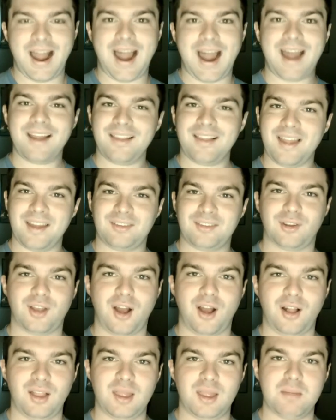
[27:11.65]
I like to
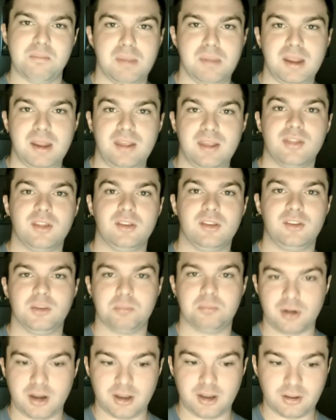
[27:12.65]
call it, Meet the
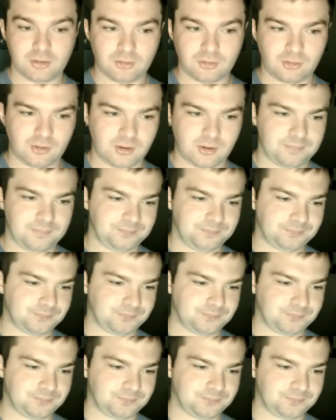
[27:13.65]
Depressed.